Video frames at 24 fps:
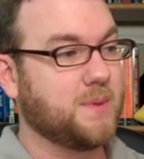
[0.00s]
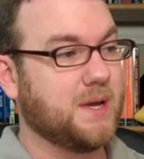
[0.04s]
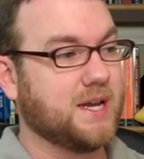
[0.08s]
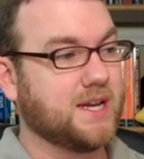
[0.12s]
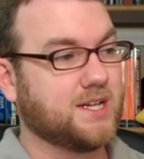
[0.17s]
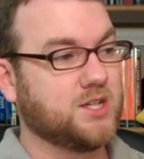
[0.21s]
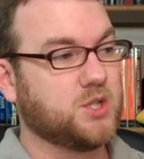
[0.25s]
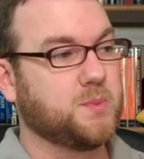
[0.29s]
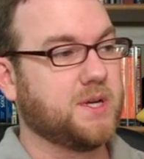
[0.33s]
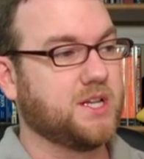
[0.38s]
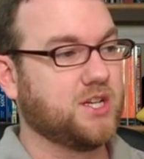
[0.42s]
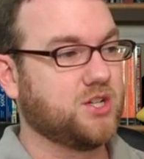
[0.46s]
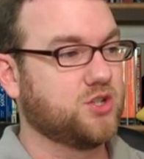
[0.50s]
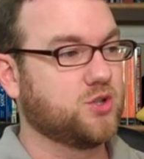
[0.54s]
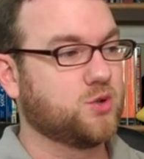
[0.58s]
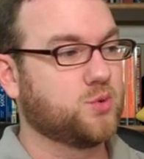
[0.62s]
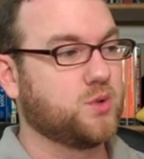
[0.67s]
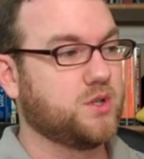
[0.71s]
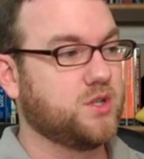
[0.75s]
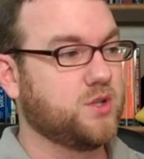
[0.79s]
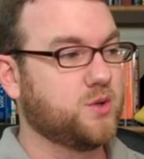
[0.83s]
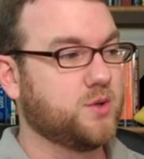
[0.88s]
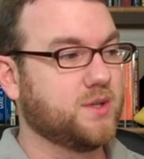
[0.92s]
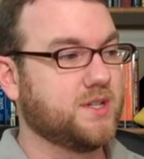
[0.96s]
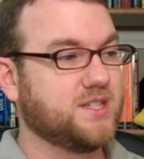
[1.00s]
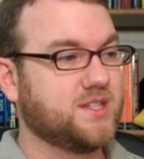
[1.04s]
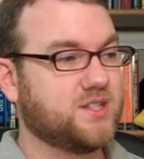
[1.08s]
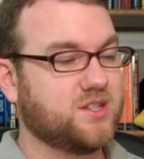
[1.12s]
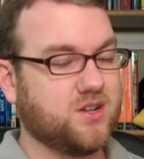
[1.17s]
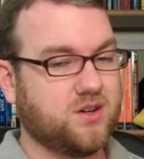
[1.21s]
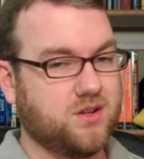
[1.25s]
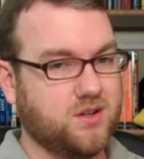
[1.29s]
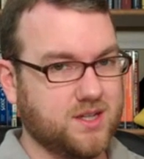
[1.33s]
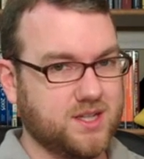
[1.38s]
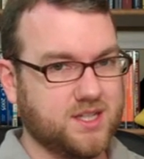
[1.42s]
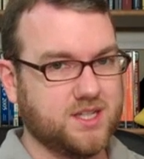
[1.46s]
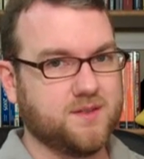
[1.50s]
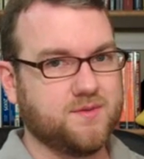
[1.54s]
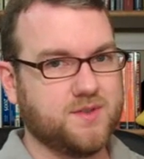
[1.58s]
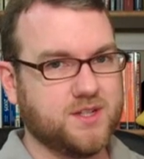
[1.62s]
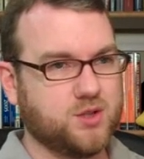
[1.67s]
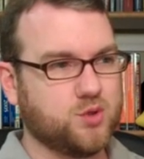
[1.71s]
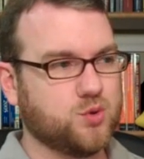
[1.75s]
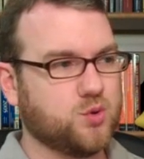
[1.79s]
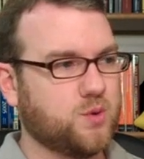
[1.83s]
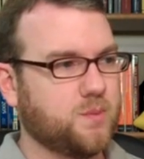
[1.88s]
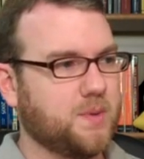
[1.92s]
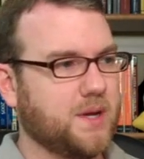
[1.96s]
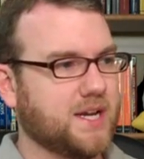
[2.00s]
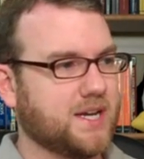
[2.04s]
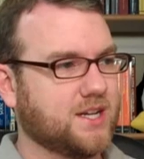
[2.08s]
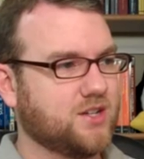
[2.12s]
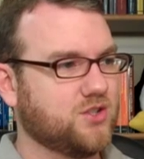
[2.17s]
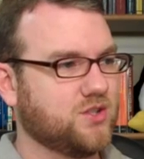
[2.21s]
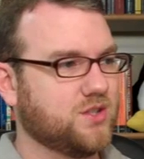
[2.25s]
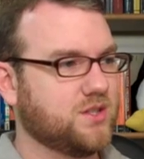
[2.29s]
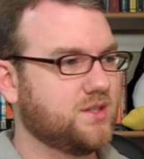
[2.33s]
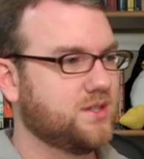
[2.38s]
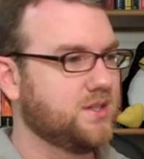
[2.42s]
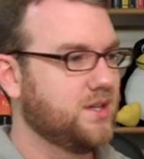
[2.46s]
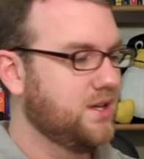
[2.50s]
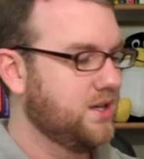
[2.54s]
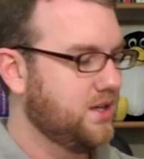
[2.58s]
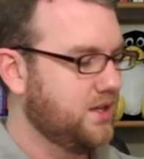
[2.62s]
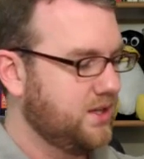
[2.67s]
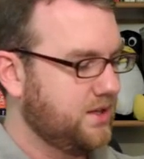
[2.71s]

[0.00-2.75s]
Package Manager where you can install individual packages.